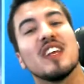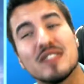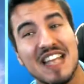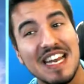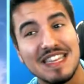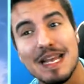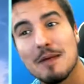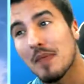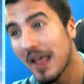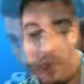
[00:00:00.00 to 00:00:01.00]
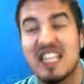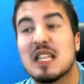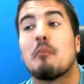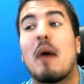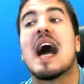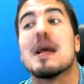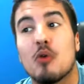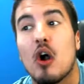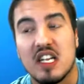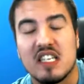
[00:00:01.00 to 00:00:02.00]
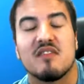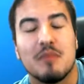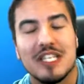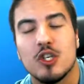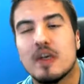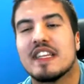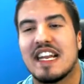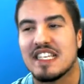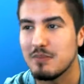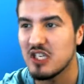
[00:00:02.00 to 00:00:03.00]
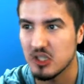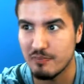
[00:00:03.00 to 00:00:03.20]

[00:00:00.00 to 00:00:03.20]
videos and edit them. But then the byproduct of me doing that is me